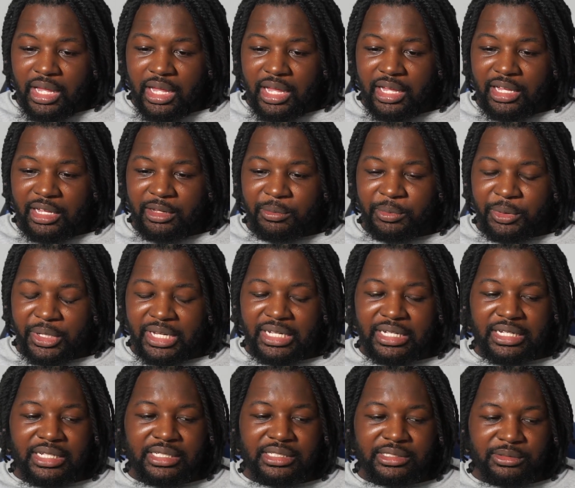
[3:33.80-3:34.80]
Um,
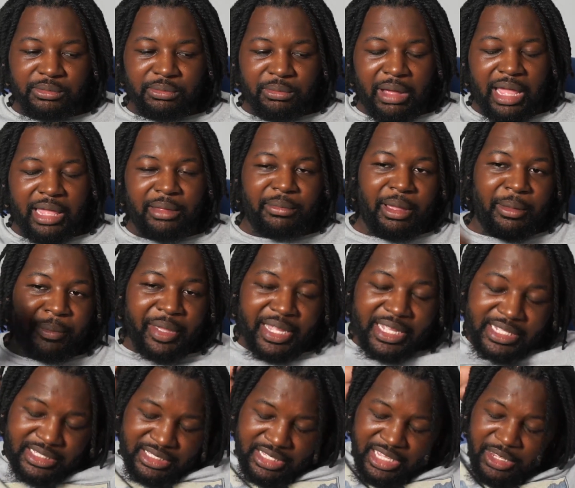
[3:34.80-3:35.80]
because my, my
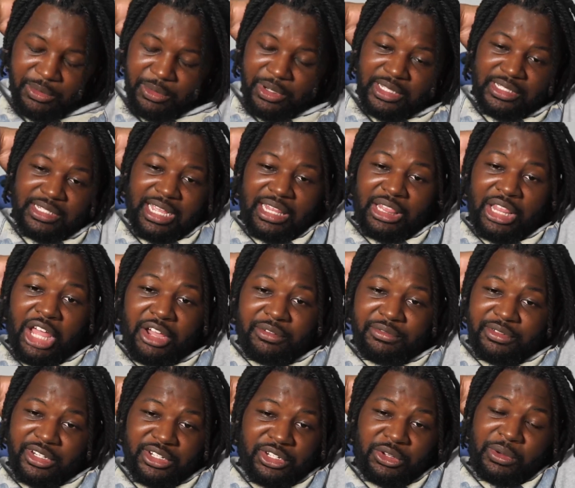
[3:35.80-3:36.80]
biggest thing was I
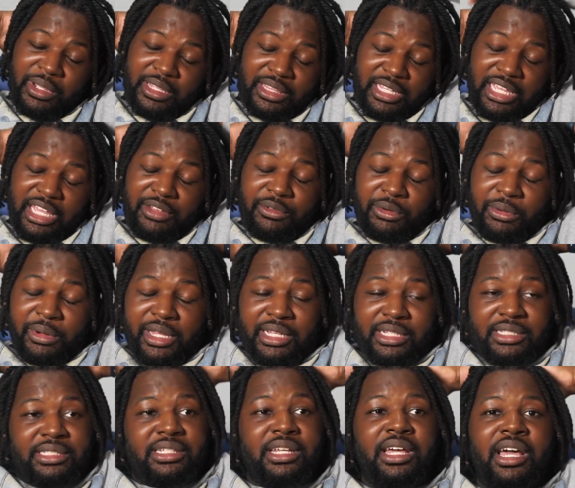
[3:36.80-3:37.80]
loved doing the
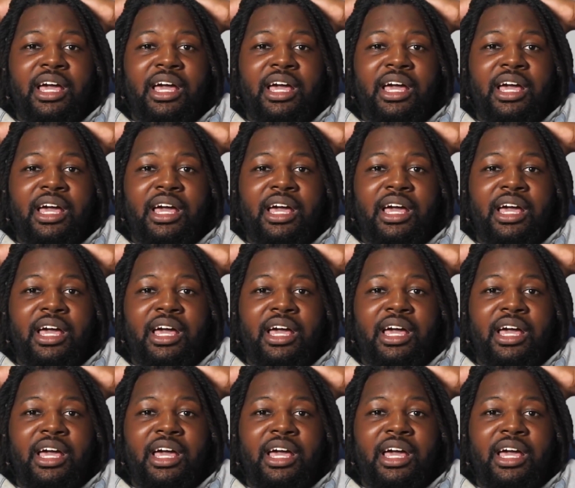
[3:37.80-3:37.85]
giveaways.